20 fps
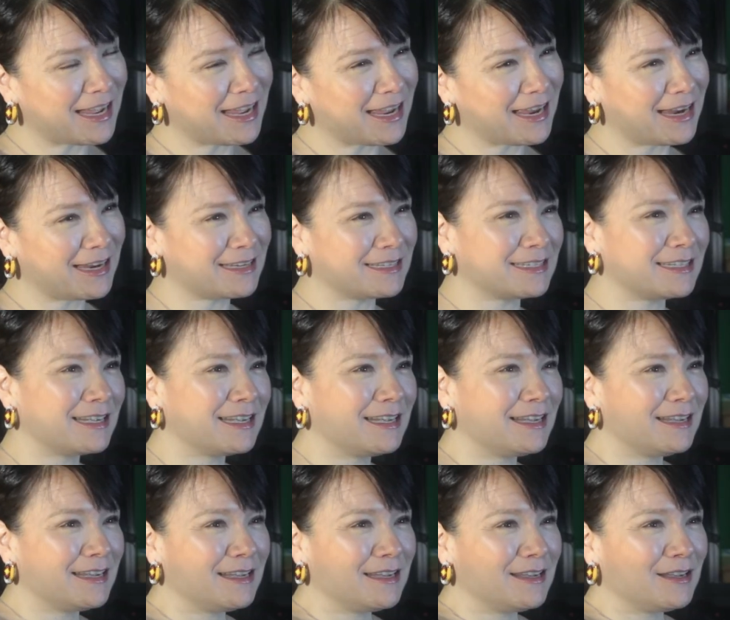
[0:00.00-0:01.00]
and
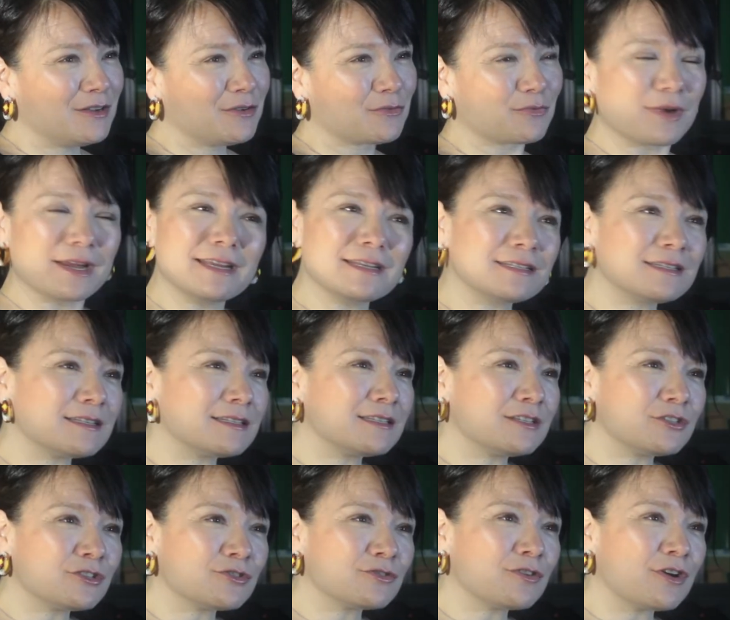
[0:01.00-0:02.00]
raised us
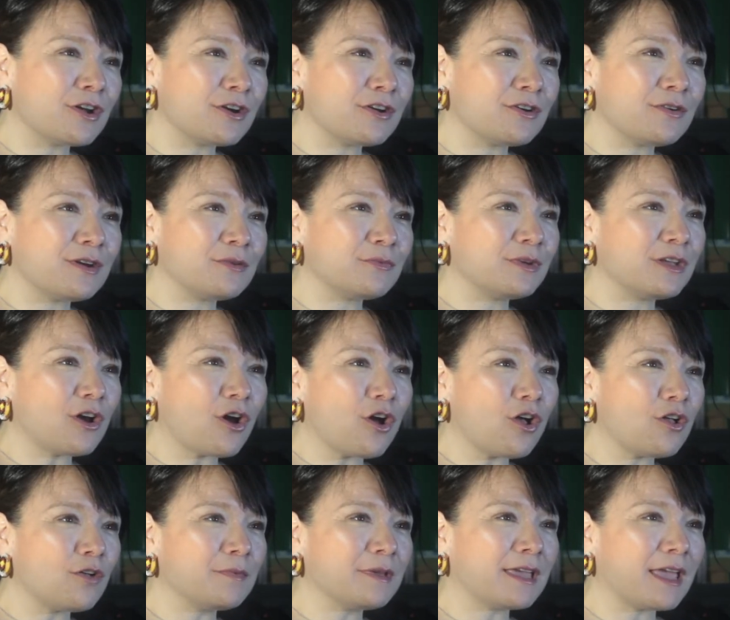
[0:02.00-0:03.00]
in Toronto. And we
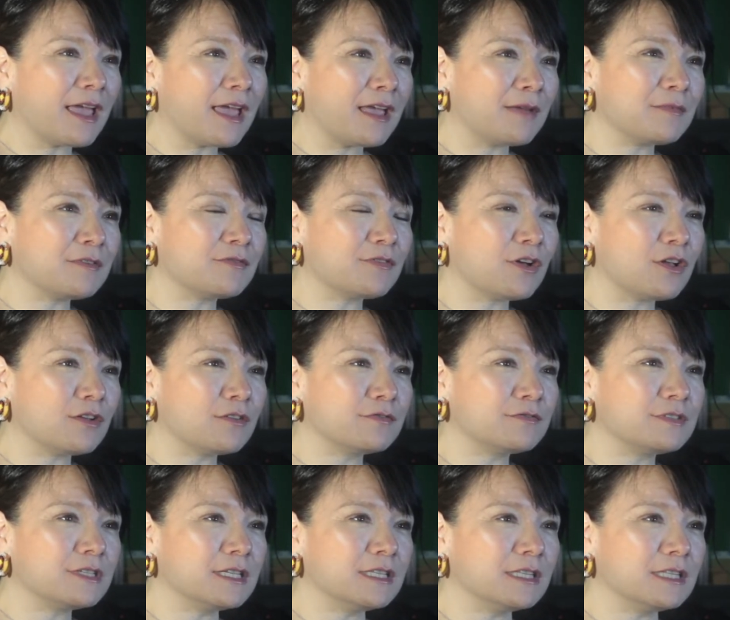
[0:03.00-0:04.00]
all became
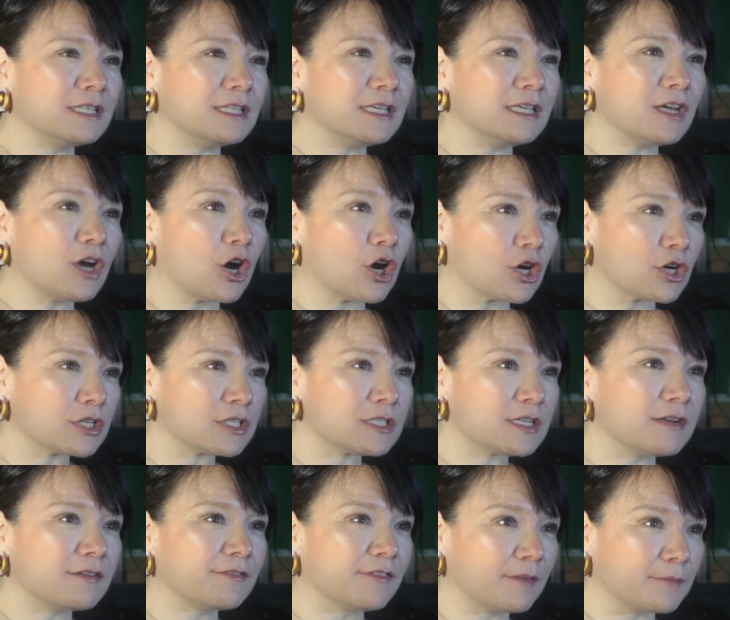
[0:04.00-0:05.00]
involved in the arts
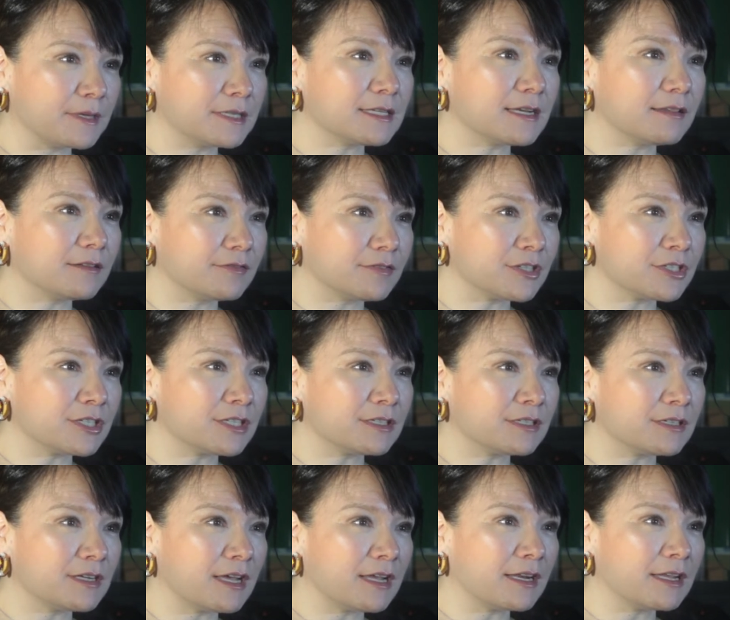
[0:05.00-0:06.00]
and film and
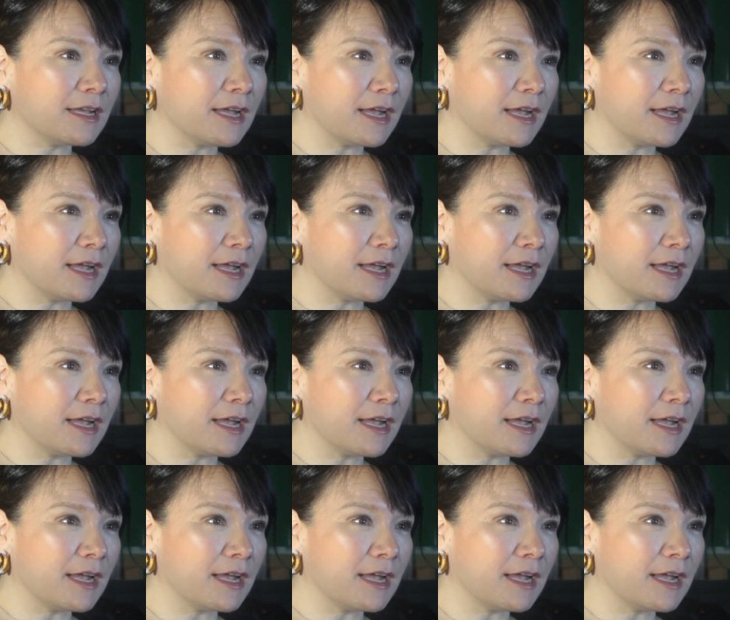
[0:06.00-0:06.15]
television at a